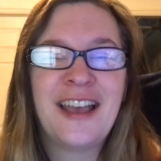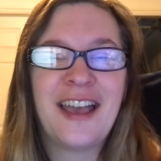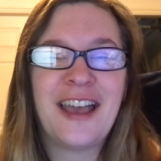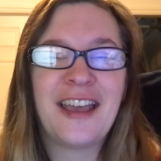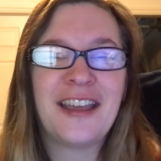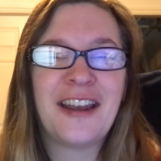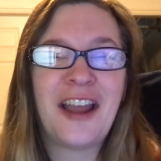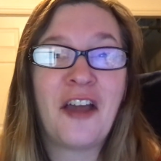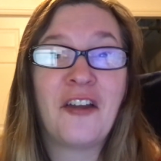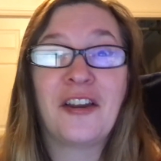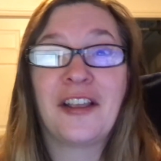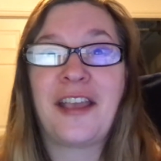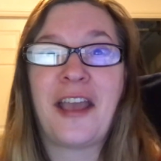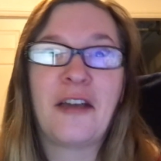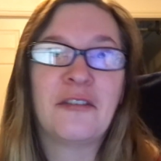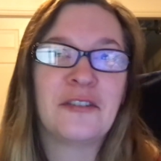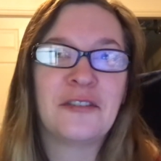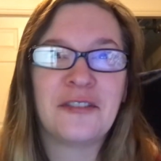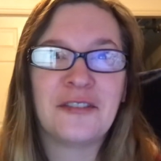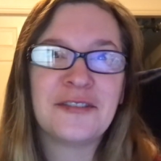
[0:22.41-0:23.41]
and how to
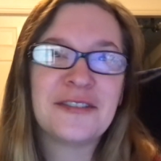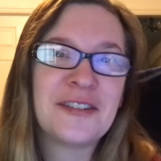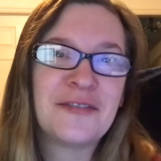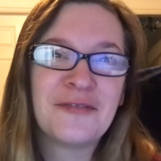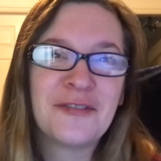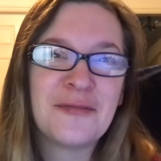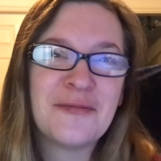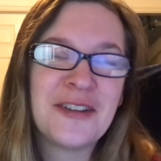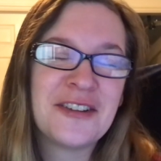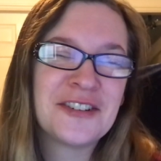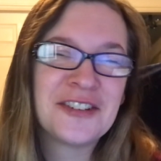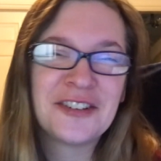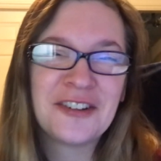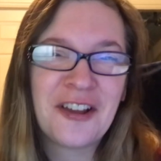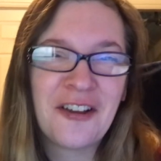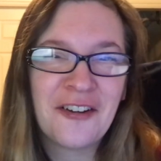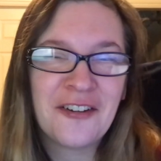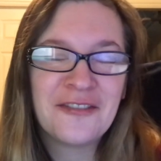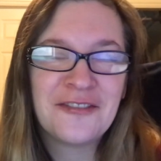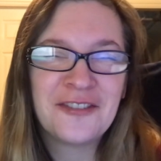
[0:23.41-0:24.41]
gather the information
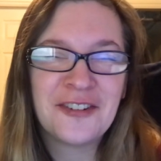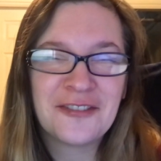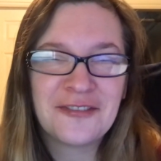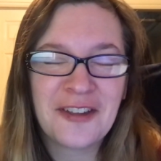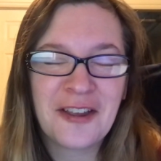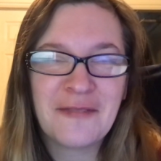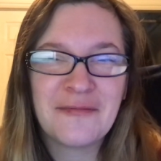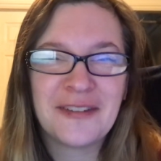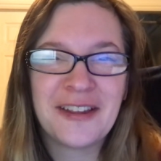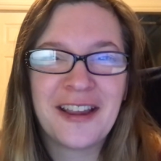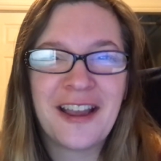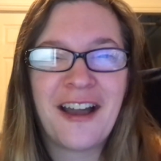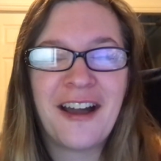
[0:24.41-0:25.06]
of your family